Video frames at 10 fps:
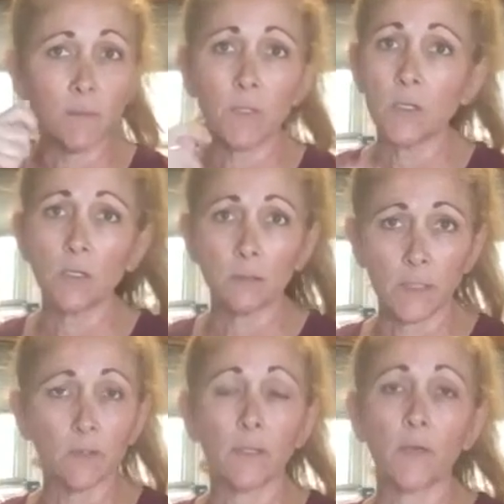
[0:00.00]
you can
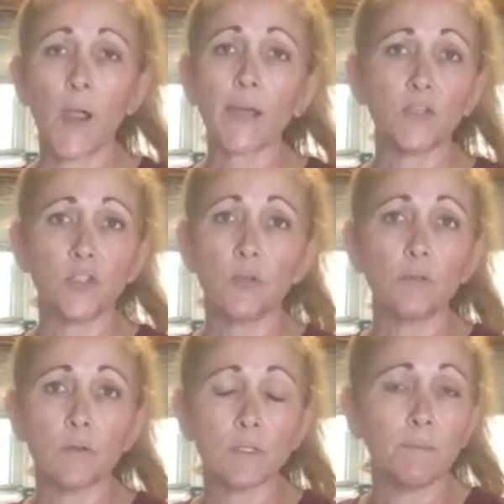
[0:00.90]
literally crack a tooth
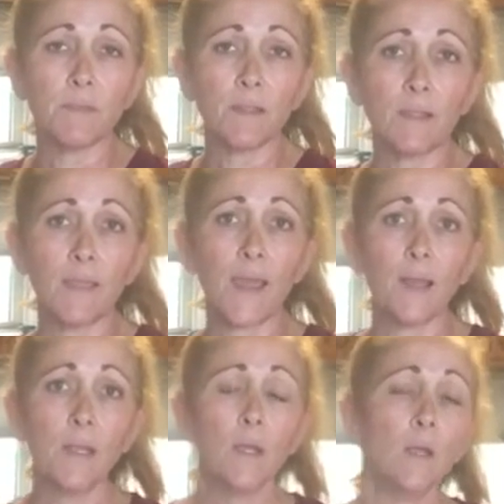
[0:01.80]
or something like that